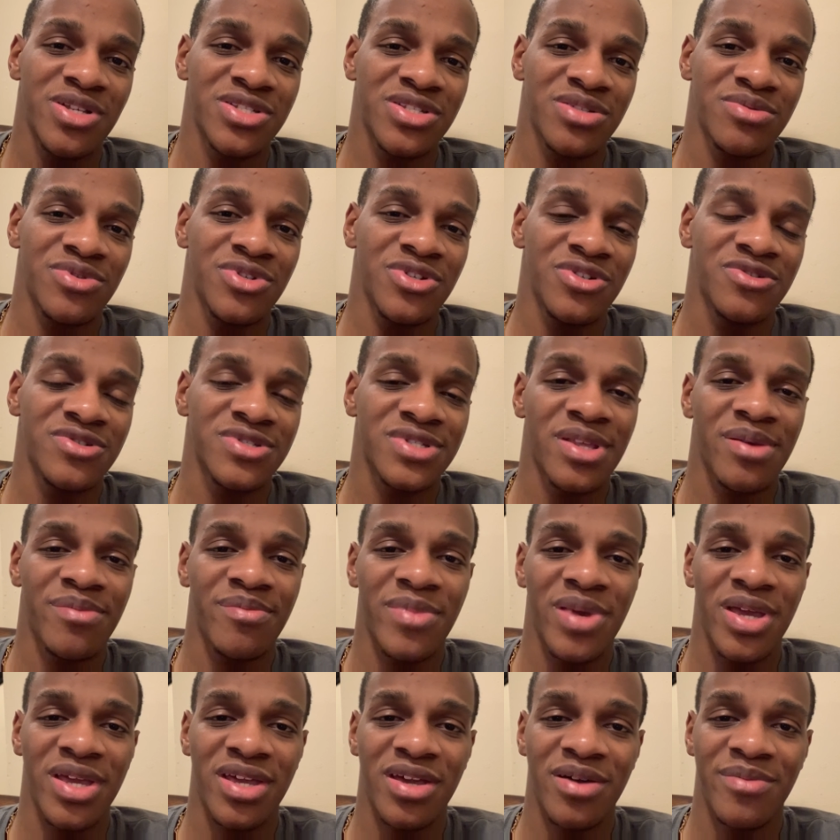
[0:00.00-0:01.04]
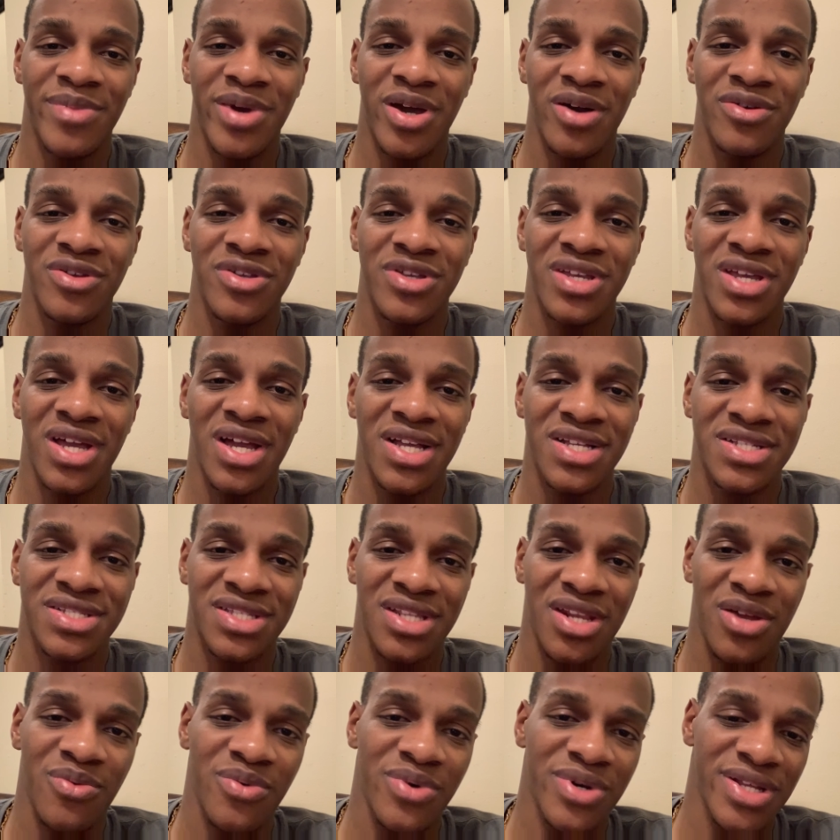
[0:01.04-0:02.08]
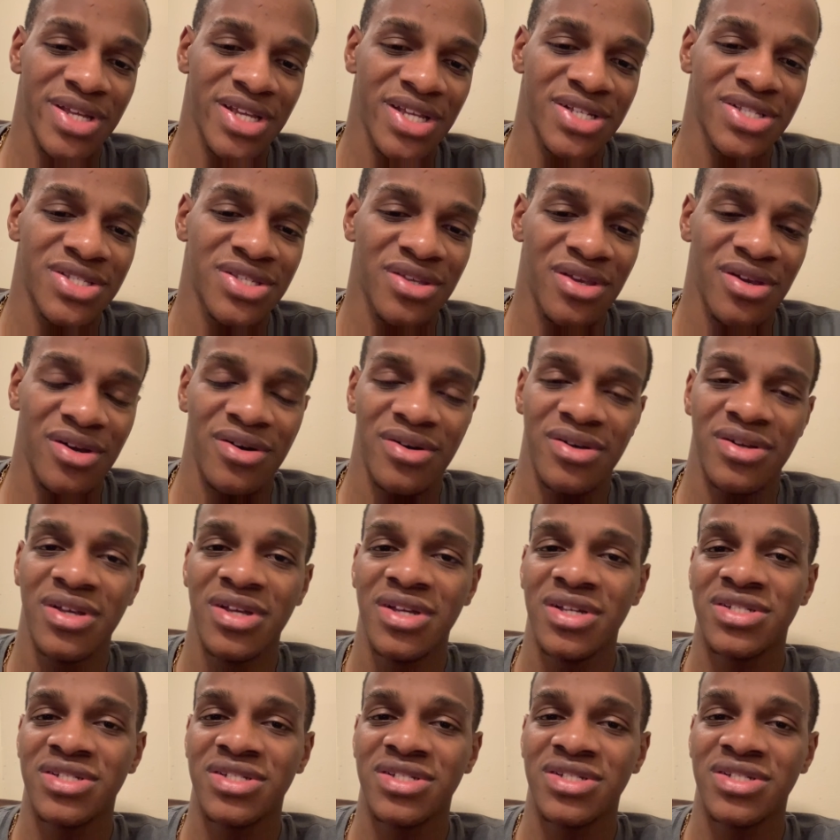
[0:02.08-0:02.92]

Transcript: some news that may come out, you guys, that I want to get to y'all.